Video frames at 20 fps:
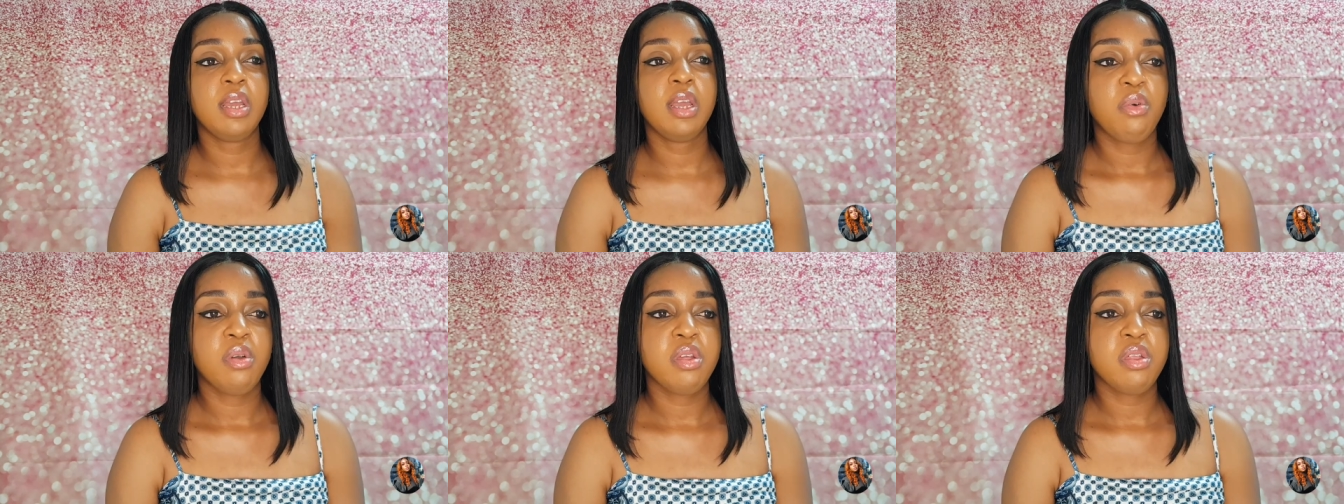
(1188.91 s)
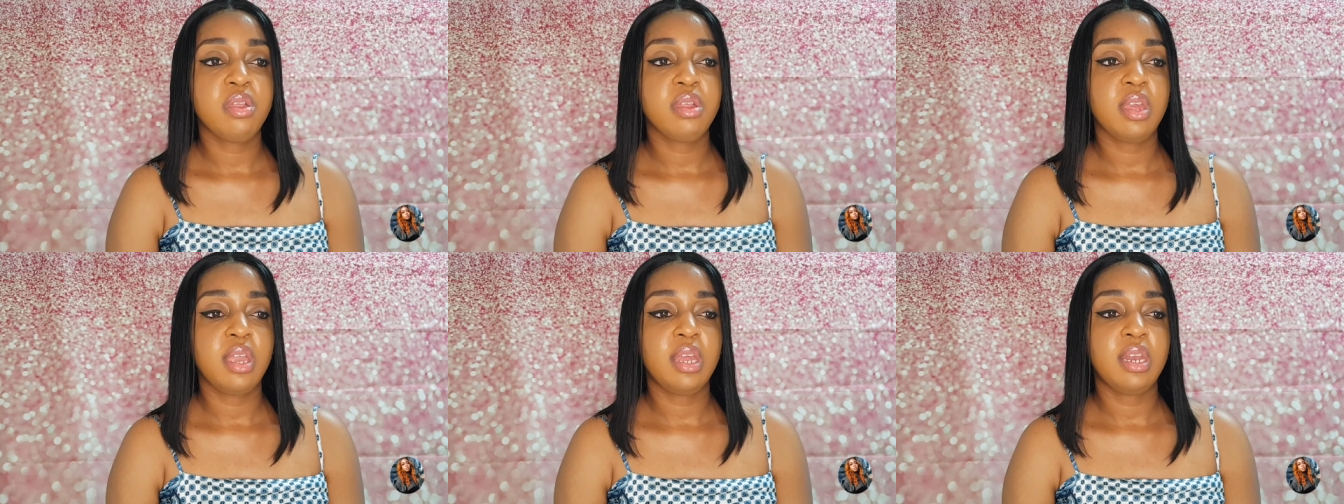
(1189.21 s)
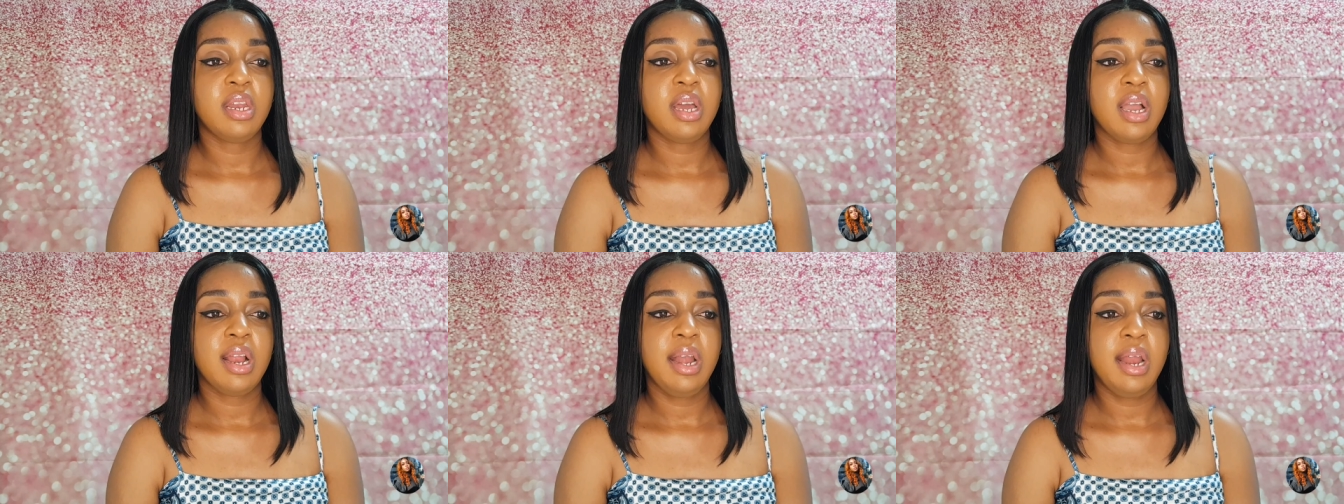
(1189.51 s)
I was
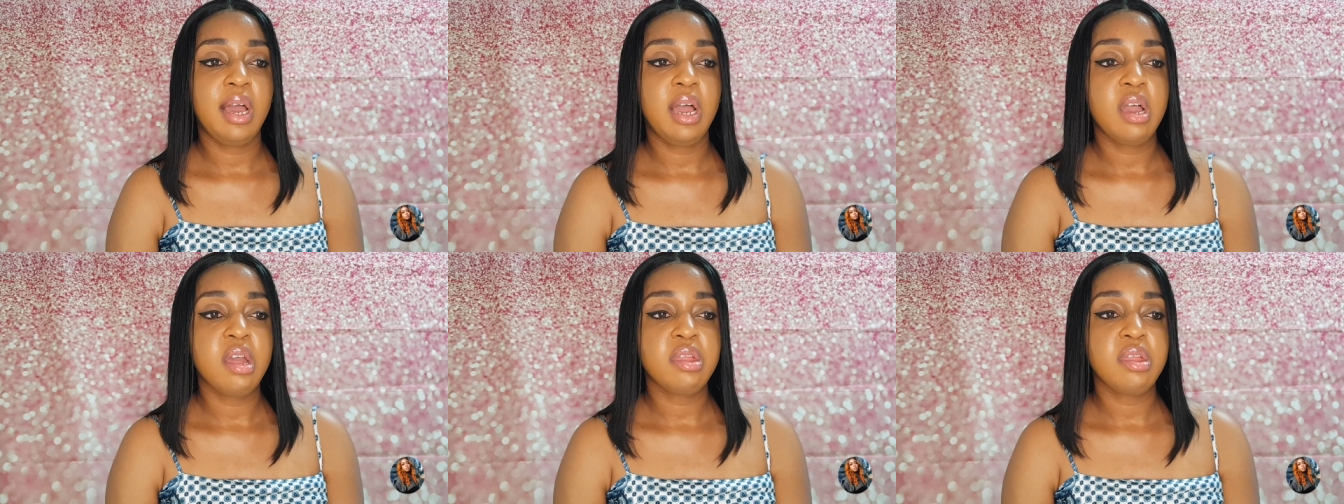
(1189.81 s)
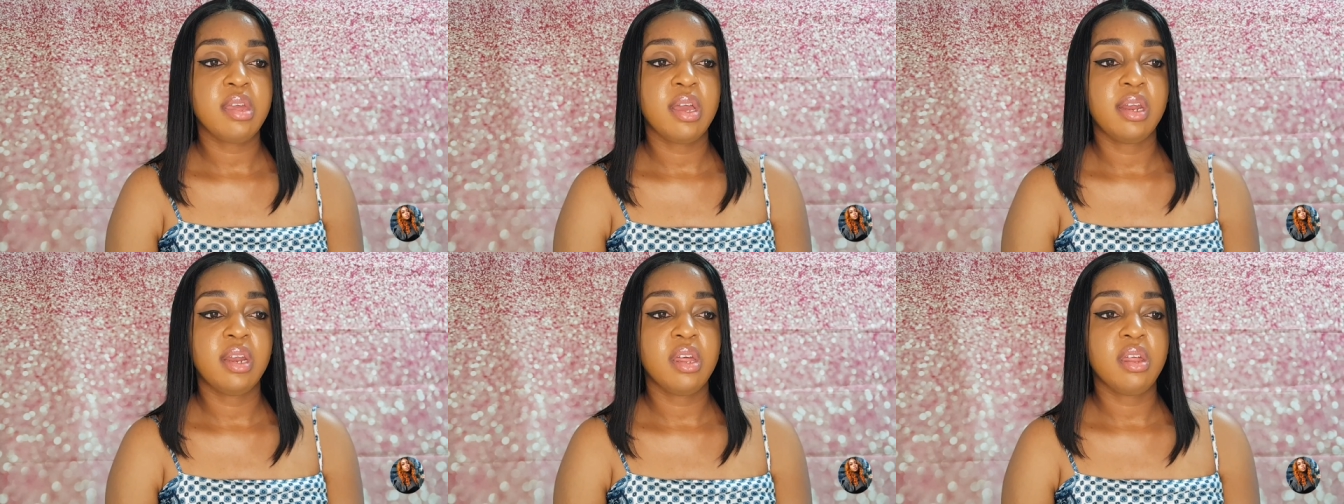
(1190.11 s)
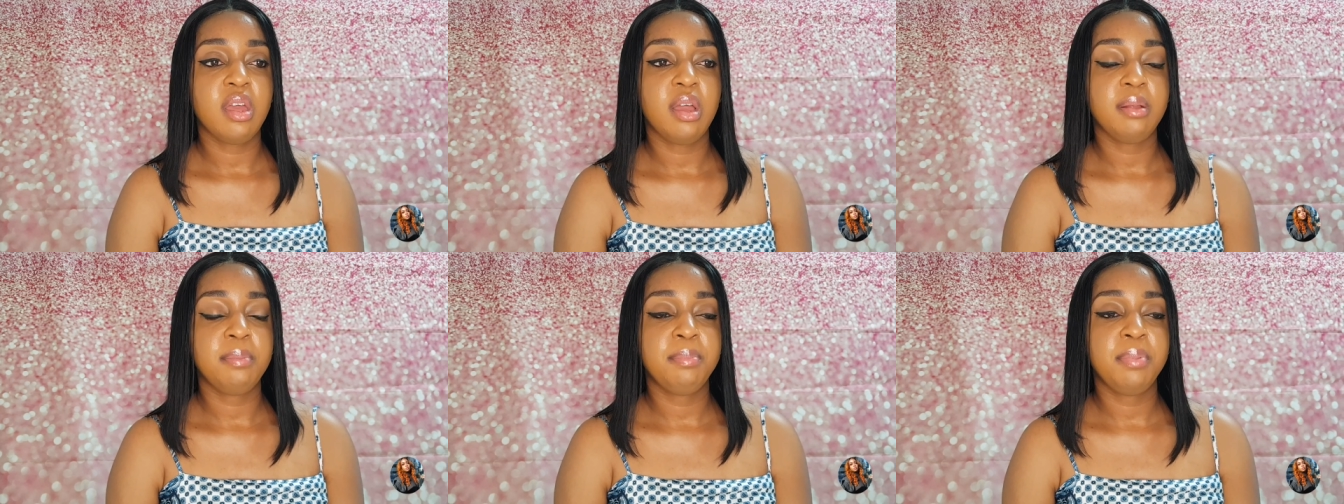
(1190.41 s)
in a class and a,
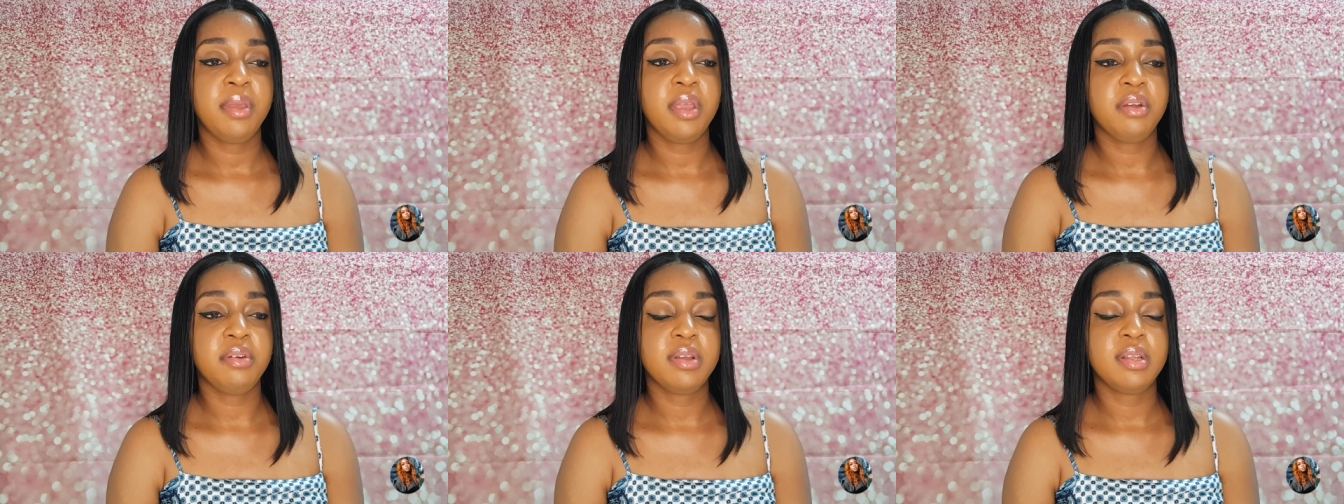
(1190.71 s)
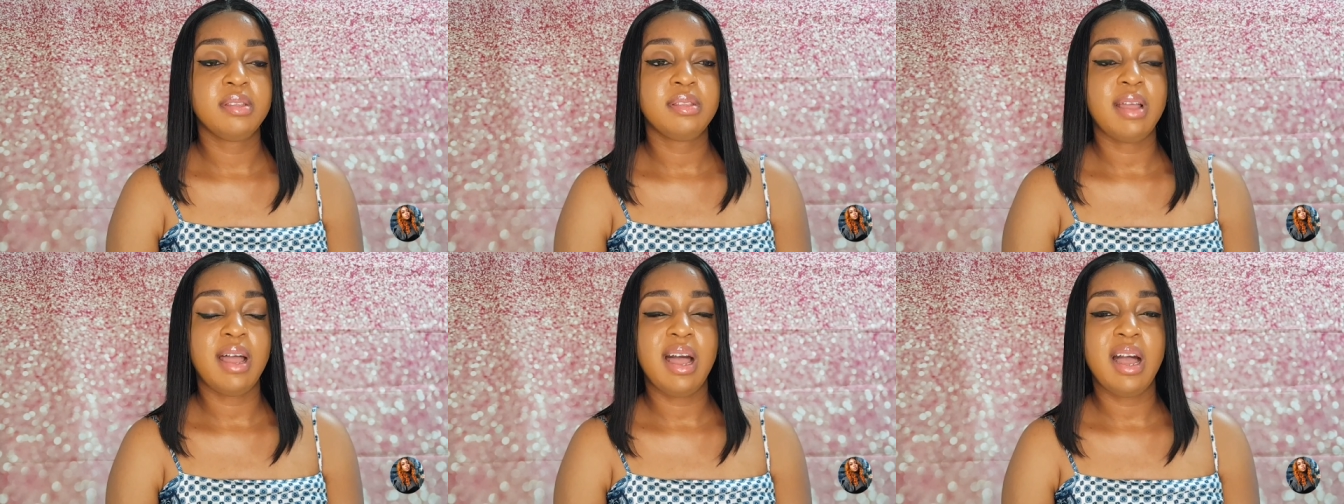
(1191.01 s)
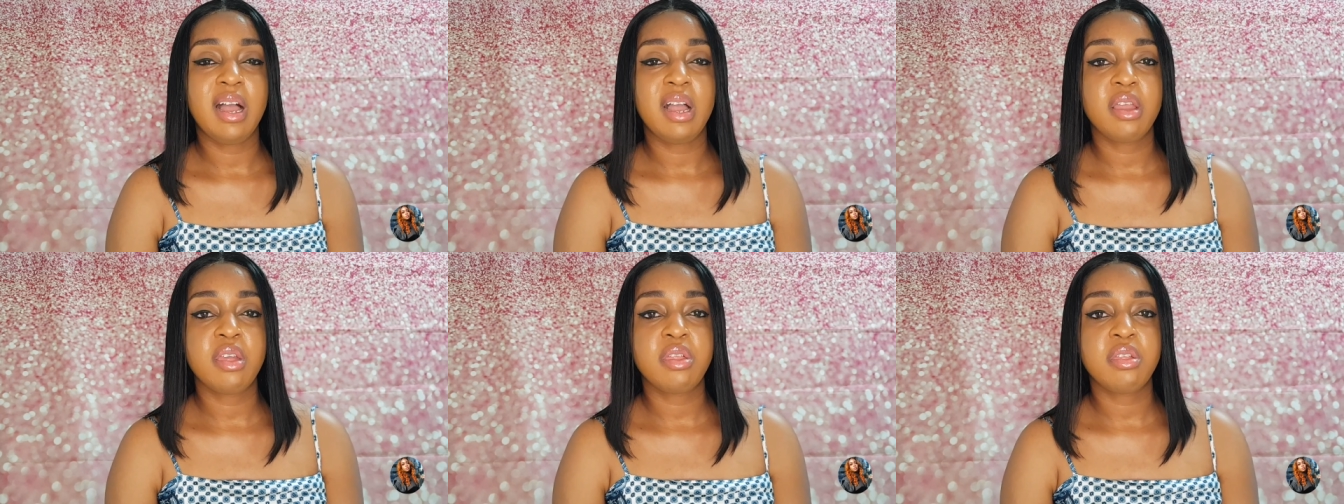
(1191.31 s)
a parent
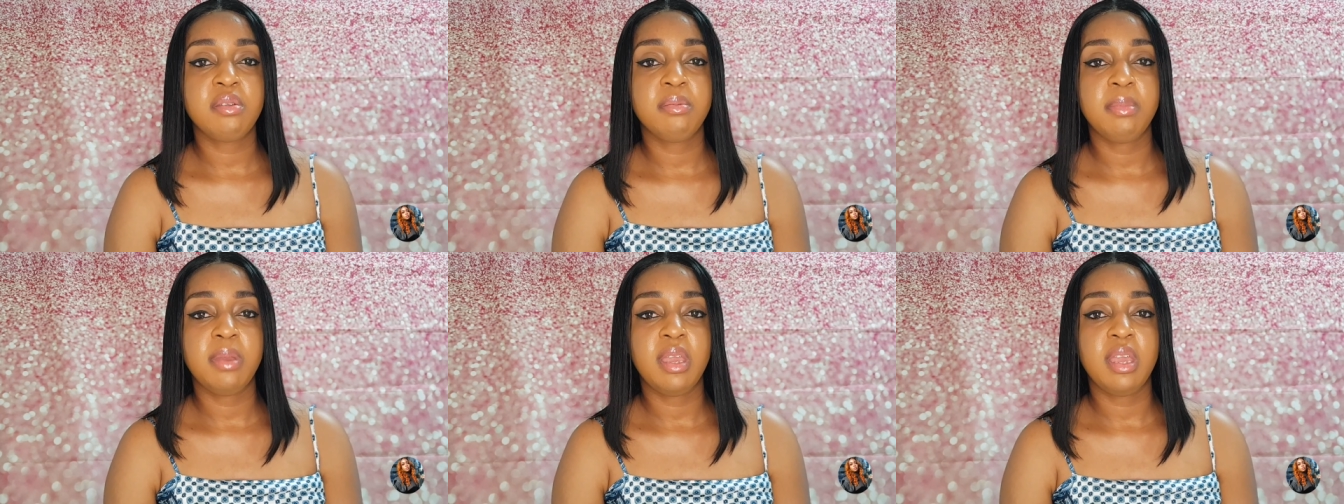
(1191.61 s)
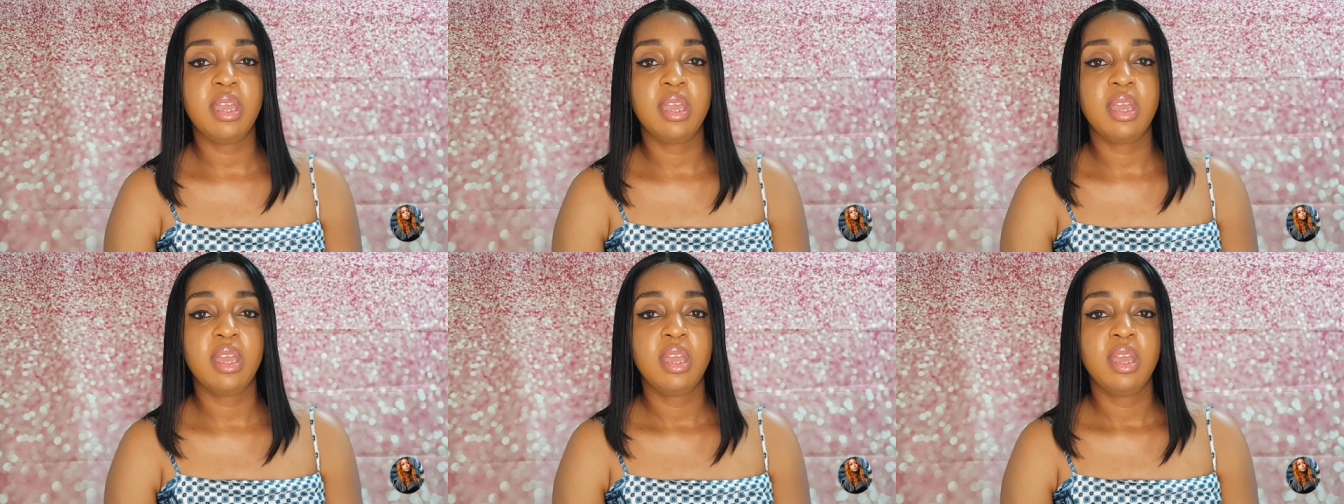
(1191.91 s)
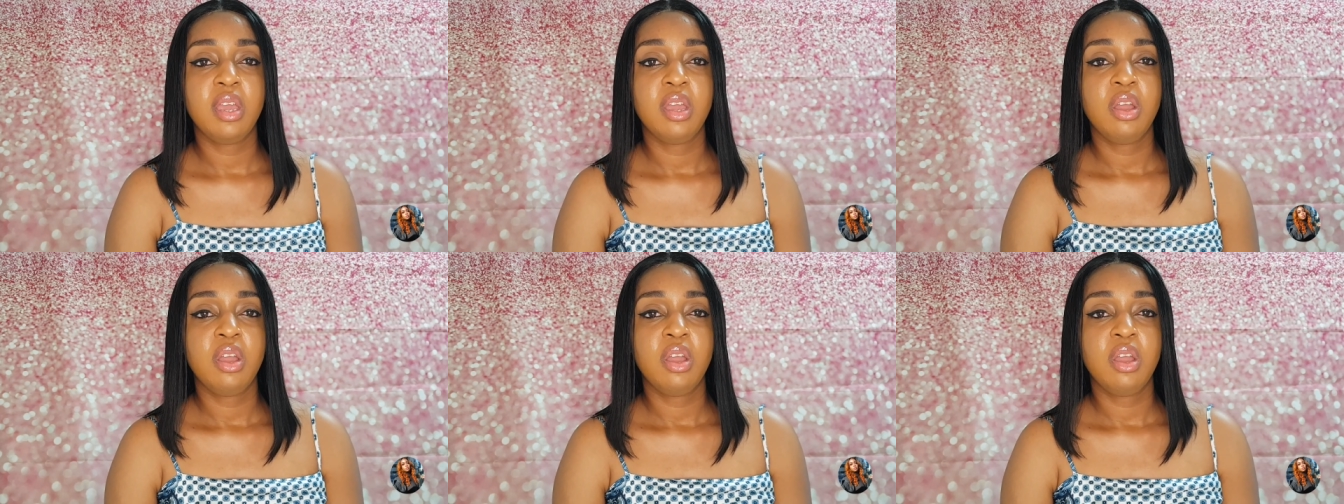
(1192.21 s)
asked me,